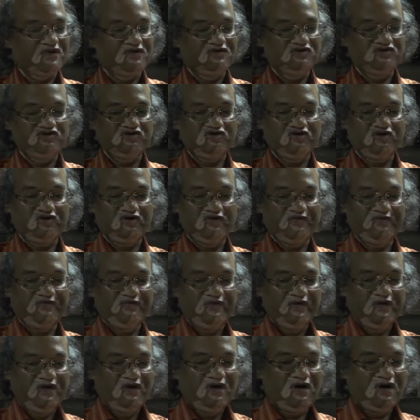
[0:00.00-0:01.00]
So
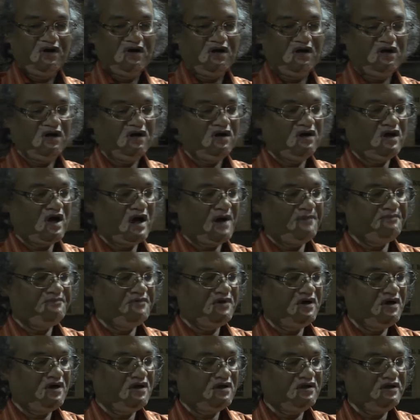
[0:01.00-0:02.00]

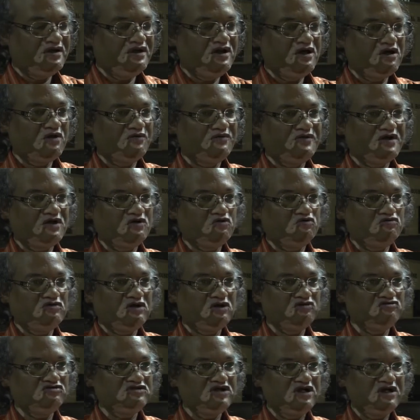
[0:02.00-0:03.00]
after year of the
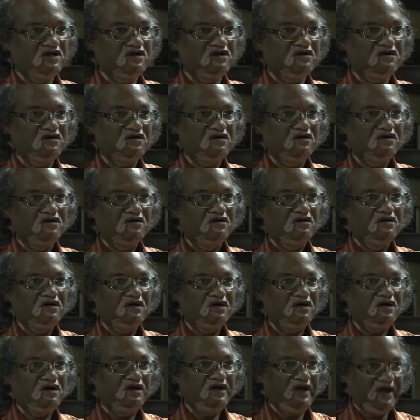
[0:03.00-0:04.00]

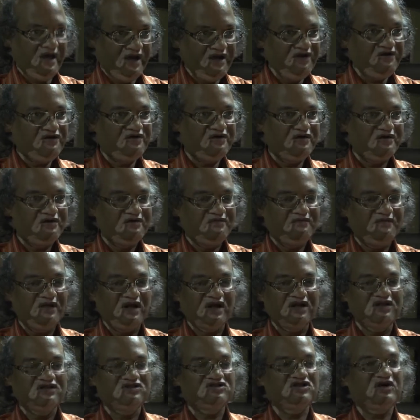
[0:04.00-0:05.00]
2008,
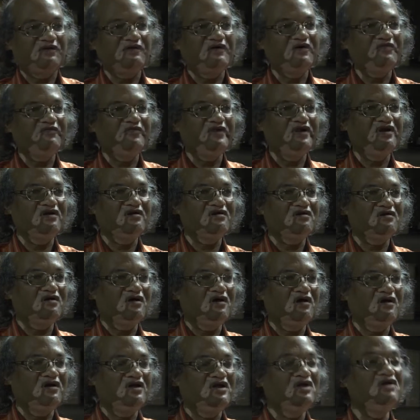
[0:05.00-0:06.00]
Bangladesh government
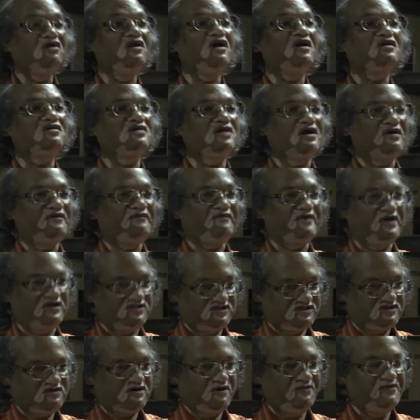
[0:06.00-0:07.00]
declared the
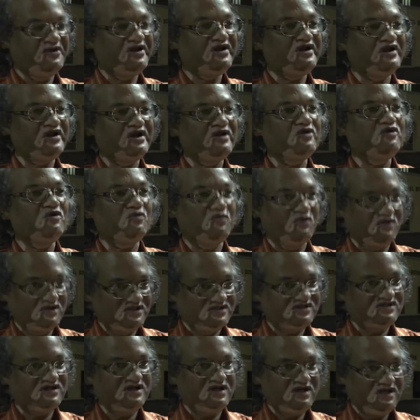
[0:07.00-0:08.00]
first community radio
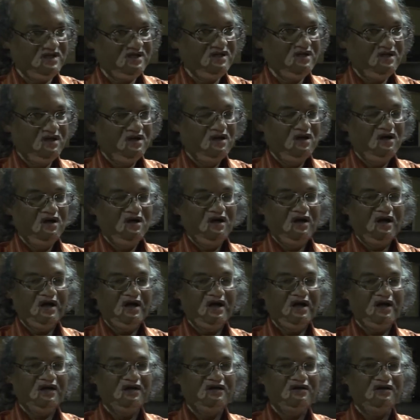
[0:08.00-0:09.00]
policy,
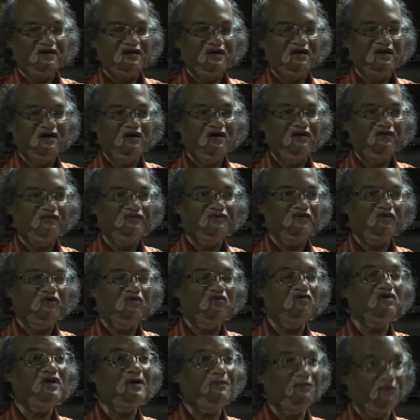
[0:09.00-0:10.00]
and through the